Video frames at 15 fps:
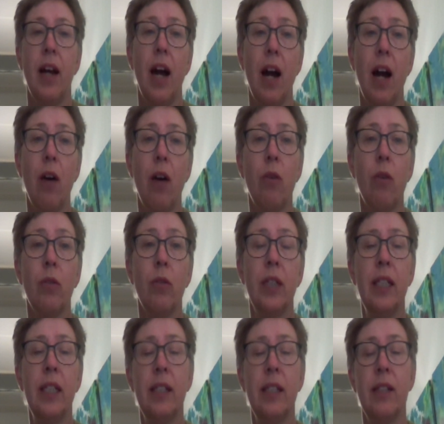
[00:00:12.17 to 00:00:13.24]
how
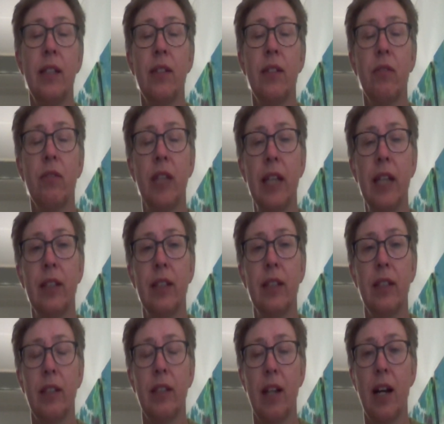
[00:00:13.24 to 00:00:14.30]
his
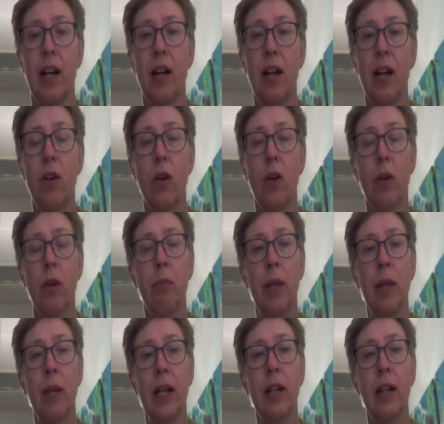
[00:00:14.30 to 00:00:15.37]
reactions are
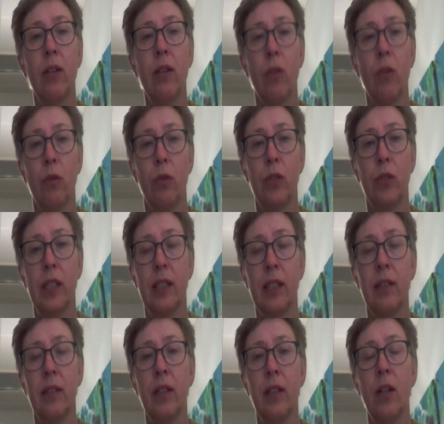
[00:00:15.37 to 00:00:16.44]
on my
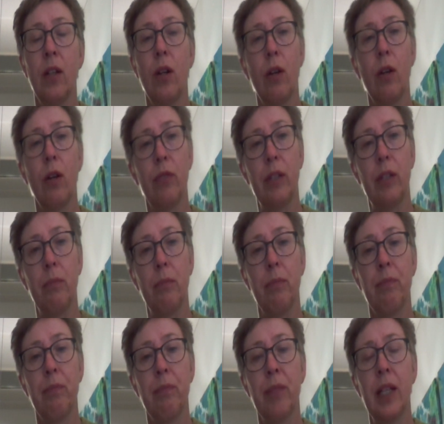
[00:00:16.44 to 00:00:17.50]
coaching of him.